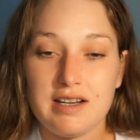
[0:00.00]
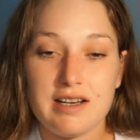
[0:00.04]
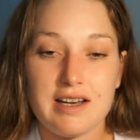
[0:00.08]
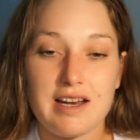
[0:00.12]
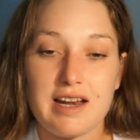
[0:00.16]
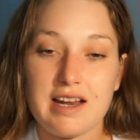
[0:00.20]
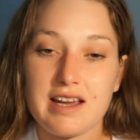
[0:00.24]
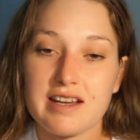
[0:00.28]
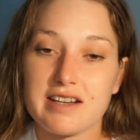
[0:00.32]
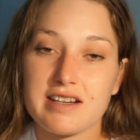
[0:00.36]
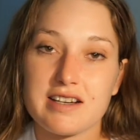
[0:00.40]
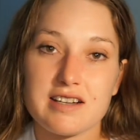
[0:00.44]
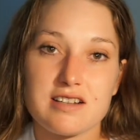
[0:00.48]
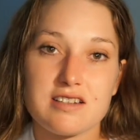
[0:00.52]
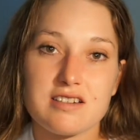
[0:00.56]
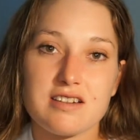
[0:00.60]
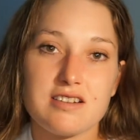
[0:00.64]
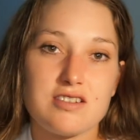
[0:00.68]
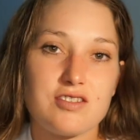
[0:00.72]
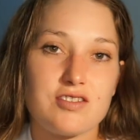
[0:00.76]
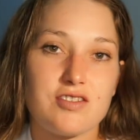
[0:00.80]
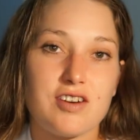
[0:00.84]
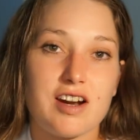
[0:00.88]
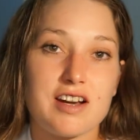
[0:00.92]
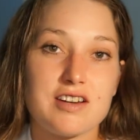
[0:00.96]
it's a
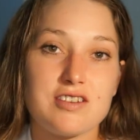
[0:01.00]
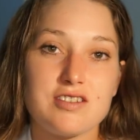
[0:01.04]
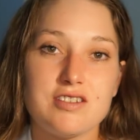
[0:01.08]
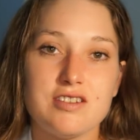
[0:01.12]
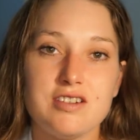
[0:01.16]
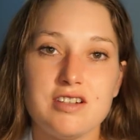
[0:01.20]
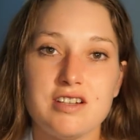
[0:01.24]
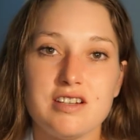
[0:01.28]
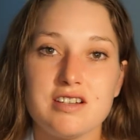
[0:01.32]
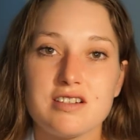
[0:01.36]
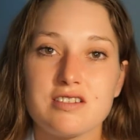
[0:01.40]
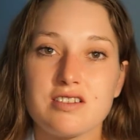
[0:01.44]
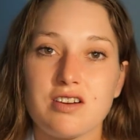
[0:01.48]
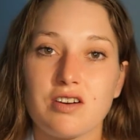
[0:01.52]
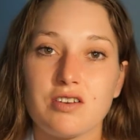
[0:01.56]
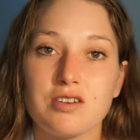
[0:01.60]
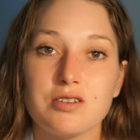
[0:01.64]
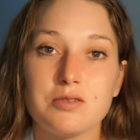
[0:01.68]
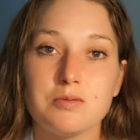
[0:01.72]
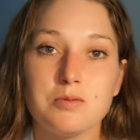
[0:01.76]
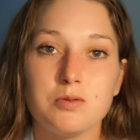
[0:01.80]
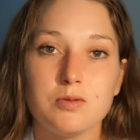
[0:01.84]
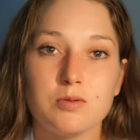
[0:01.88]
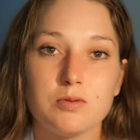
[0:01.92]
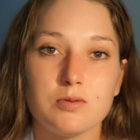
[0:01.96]
tragedy, it's
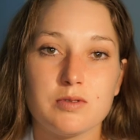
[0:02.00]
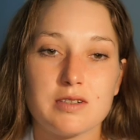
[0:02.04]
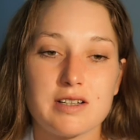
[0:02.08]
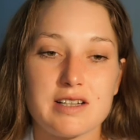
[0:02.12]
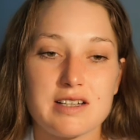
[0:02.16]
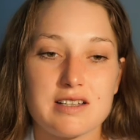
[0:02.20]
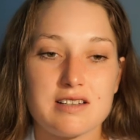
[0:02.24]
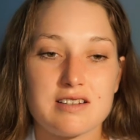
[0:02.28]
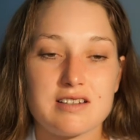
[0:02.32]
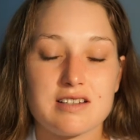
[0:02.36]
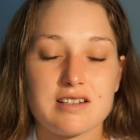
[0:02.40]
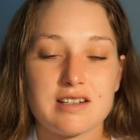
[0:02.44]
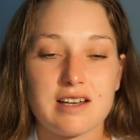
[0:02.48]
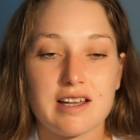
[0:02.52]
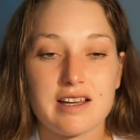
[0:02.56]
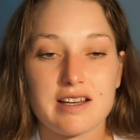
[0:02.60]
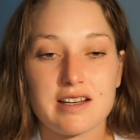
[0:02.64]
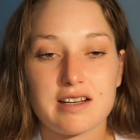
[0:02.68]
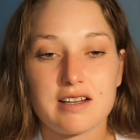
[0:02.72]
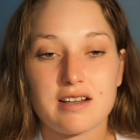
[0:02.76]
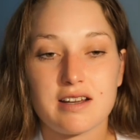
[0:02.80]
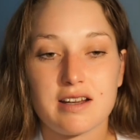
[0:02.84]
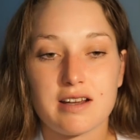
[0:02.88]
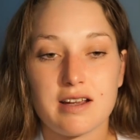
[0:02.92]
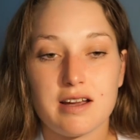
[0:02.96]
horrible. It's
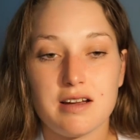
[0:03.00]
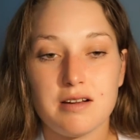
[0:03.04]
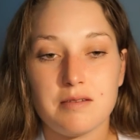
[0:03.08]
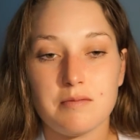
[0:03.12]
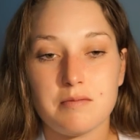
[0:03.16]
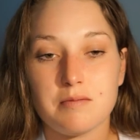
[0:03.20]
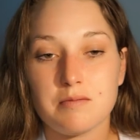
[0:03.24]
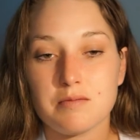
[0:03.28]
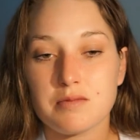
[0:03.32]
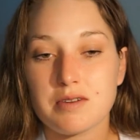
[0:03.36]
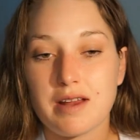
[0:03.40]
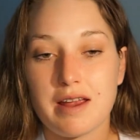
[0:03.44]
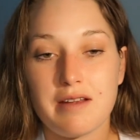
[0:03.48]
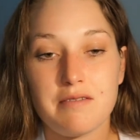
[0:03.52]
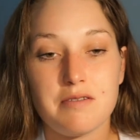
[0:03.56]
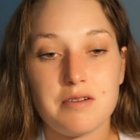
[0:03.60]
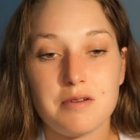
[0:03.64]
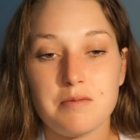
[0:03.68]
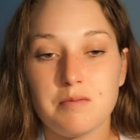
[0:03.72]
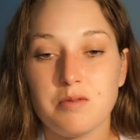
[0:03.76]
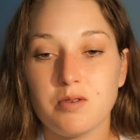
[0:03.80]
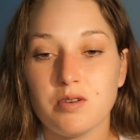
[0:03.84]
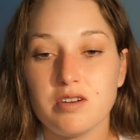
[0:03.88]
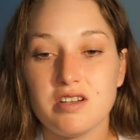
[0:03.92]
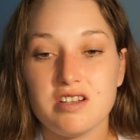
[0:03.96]
like
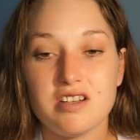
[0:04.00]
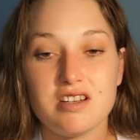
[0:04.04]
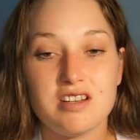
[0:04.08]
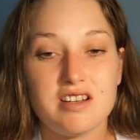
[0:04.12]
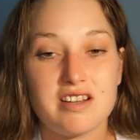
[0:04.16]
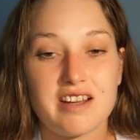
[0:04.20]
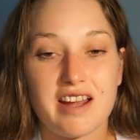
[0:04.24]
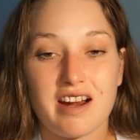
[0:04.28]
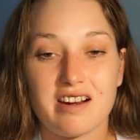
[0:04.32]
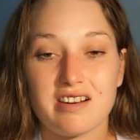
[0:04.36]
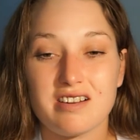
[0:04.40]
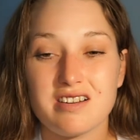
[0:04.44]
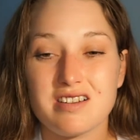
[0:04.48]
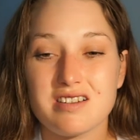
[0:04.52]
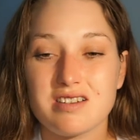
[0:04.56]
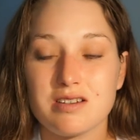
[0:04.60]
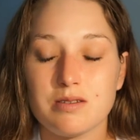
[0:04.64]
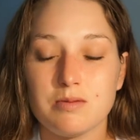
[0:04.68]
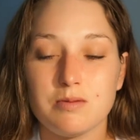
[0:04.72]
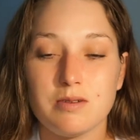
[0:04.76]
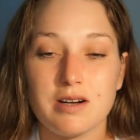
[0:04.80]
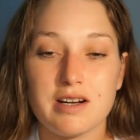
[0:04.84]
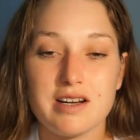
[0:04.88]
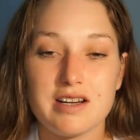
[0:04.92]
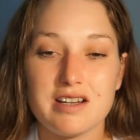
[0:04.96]
everybody carries
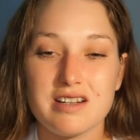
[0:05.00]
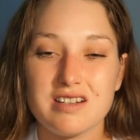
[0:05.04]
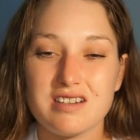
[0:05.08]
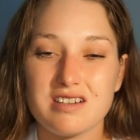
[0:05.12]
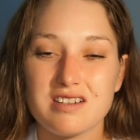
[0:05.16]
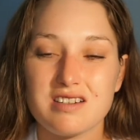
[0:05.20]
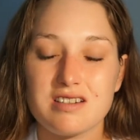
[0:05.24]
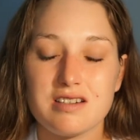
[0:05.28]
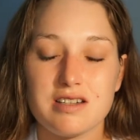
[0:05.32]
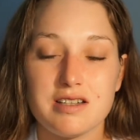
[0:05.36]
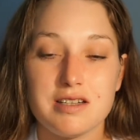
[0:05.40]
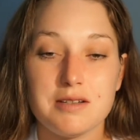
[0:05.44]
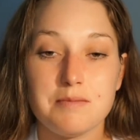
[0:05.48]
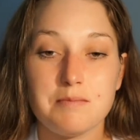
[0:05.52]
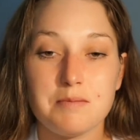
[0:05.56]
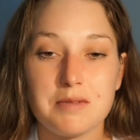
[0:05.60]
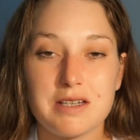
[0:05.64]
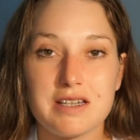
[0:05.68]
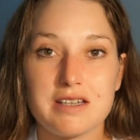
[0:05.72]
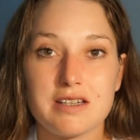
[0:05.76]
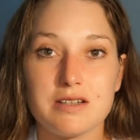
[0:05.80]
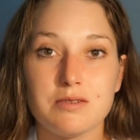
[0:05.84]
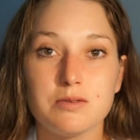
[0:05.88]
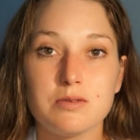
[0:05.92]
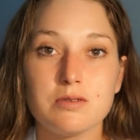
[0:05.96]
away this deep
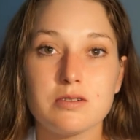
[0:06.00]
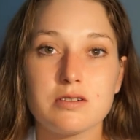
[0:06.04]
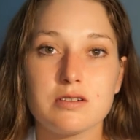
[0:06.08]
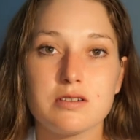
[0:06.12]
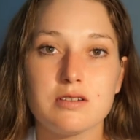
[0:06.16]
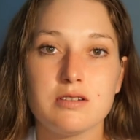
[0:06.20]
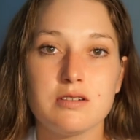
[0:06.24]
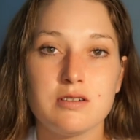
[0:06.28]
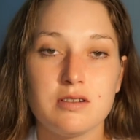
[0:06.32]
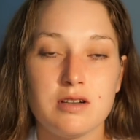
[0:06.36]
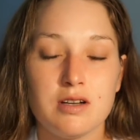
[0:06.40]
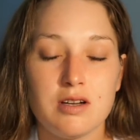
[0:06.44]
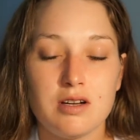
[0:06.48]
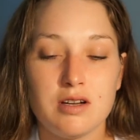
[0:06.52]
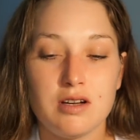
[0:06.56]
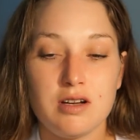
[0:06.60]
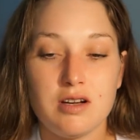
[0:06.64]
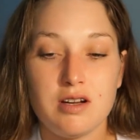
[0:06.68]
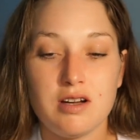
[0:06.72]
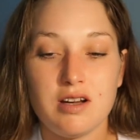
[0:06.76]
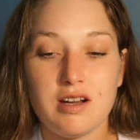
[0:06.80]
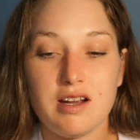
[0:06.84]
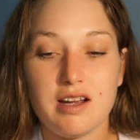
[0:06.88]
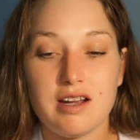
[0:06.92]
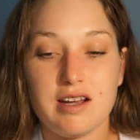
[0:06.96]
guilt
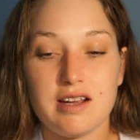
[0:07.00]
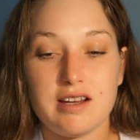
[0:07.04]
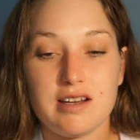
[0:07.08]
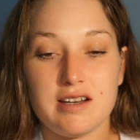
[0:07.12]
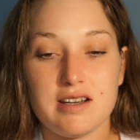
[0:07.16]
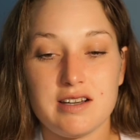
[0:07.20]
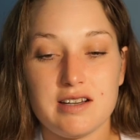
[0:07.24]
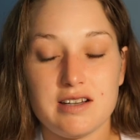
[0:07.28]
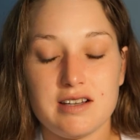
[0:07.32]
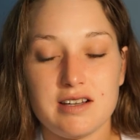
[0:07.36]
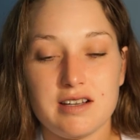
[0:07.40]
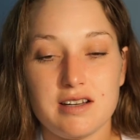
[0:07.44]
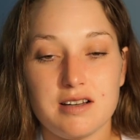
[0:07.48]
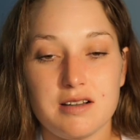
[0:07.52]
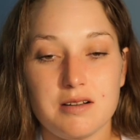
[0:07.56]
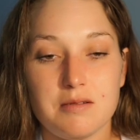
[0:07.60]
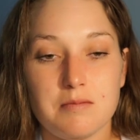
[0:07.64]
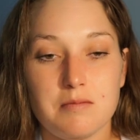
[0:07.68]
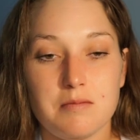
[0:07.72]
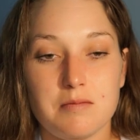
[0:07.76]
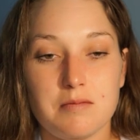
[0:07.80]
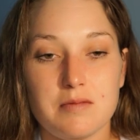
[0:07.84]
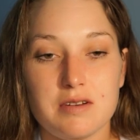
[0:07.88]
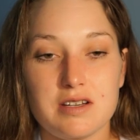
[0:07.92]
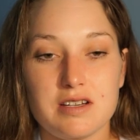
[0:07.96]
and
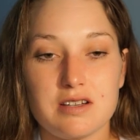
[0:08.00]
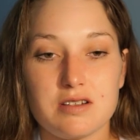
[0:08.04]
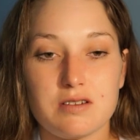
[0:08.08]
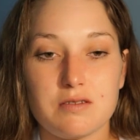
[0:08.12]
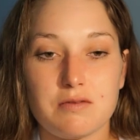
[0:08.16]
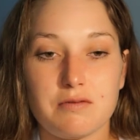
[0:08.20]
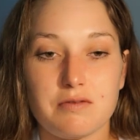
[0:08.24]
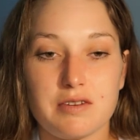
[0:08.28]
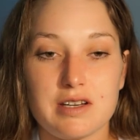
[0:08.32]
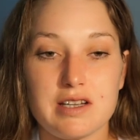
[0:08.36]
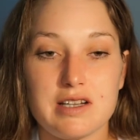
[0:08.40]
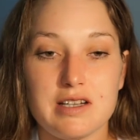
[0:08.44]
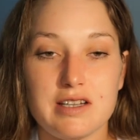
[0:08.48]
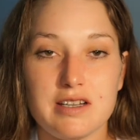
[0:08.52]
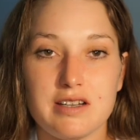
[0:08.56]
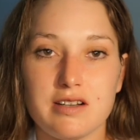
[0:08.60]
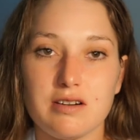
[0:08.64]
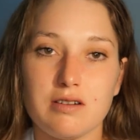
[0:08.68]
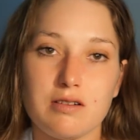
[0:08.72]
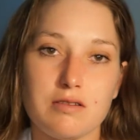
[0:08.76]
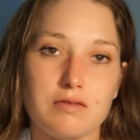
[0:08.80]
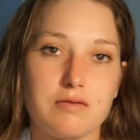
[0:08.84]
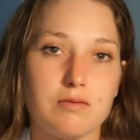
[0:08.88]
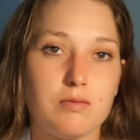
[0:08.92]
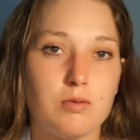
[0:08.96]
this feeling
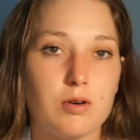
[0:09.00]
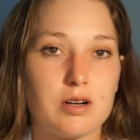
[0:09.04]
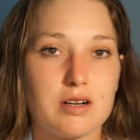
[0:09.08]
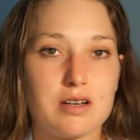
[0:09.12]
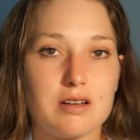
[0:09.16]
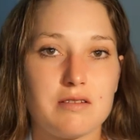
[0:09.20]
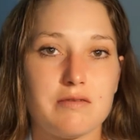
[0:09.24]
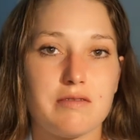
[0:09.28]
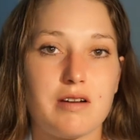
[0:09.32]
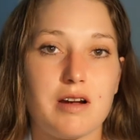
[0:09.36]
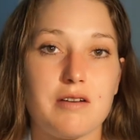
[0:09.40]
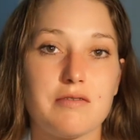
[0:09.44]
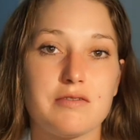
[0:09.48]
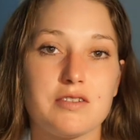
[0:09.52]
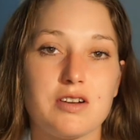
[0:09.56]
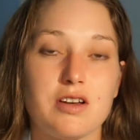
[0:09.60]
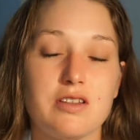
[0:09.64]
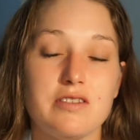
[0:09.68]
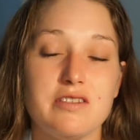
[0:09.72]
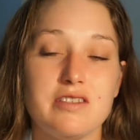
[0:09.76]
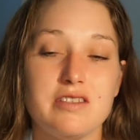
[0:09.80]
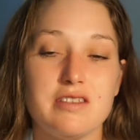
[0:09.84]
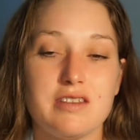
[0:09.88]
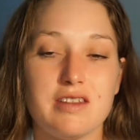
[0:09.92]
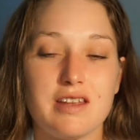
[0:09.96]
of what if
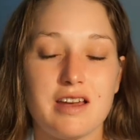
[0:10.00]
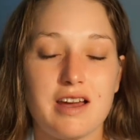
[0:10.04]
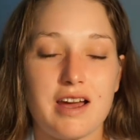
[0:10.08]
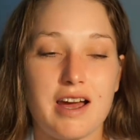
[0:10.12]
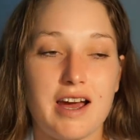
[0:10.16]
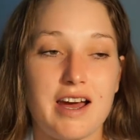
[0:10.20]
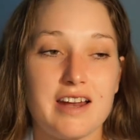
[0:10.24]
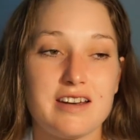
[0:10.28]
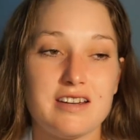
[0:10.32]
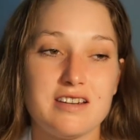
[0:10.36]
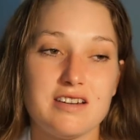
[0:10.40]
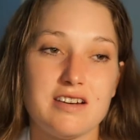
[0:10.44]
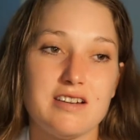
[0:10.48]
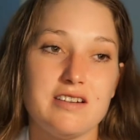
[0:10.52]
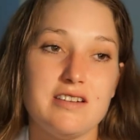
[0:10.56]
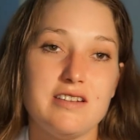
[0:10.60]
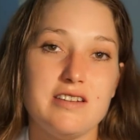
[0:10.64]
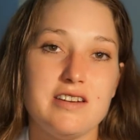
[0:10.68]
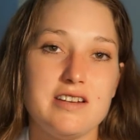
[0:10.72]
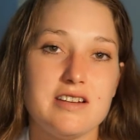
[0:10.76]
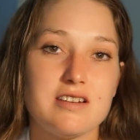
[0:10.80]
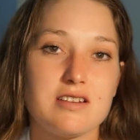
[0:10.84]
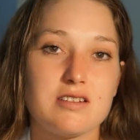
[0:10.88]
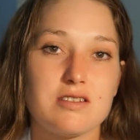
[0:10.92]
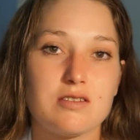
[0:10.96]
I've had done
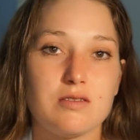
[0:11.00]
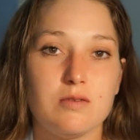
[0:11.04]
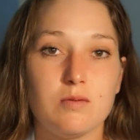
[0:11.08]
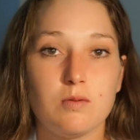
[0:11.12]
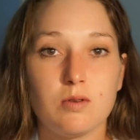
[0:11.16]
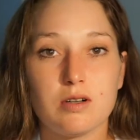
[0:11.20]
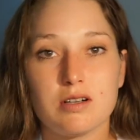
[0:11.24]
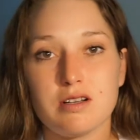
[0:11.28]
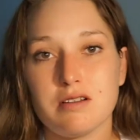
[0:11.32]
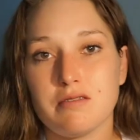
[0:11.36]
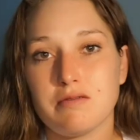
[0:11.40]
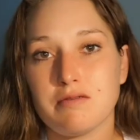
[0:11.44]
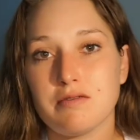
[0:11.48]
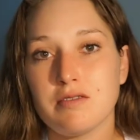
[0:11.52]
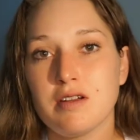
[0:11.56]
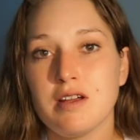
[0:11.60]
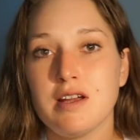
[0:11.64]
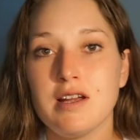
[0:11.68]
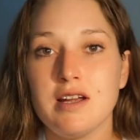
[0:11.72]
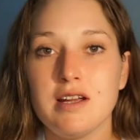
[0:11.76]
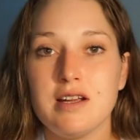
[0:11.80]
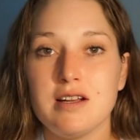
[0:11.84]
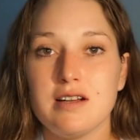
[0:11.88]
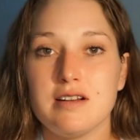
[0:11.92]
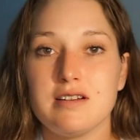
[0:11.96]
this, or what if
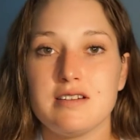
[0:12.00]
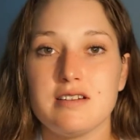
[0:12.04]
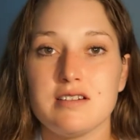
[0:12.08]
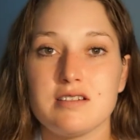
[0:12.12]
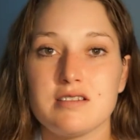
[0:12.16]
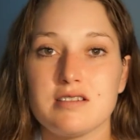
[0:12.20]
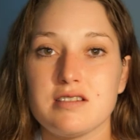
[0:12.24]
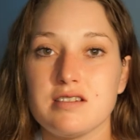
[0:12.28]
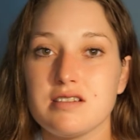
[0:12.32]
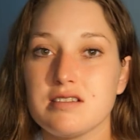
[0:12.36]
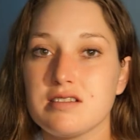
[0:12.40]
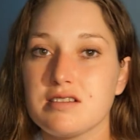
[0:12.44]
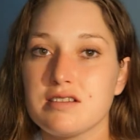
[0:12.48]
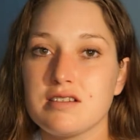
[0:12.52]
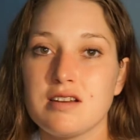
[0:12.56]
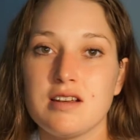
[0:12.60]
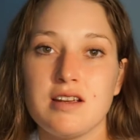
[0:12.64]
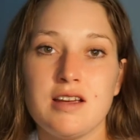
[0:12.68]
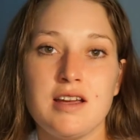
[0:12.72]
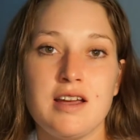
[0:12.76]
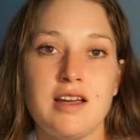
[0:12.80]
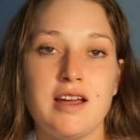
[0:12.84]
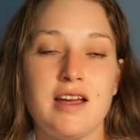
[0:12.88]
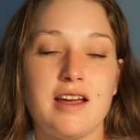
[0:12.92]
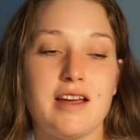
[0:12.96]
this is.
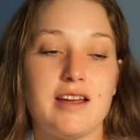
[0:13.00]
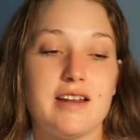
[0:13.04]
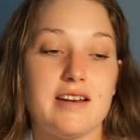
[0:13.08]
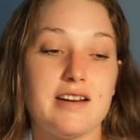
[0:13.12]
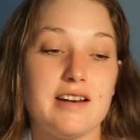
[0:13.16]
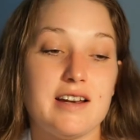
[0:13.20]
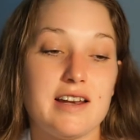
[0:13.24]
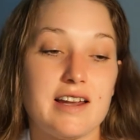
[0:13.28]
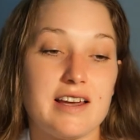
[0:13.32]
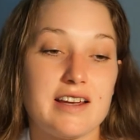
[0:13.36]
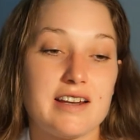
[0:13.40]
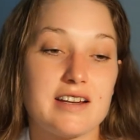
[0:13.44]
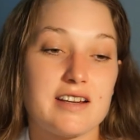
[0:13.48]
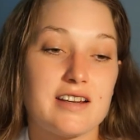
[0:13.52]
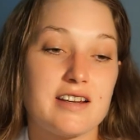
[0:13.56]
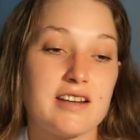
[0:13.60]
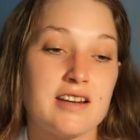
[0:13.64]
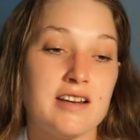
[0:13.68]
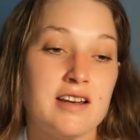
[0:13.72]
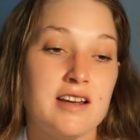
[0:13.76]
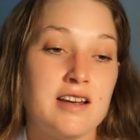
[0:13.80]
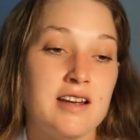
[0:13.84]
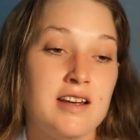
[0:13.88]
And like,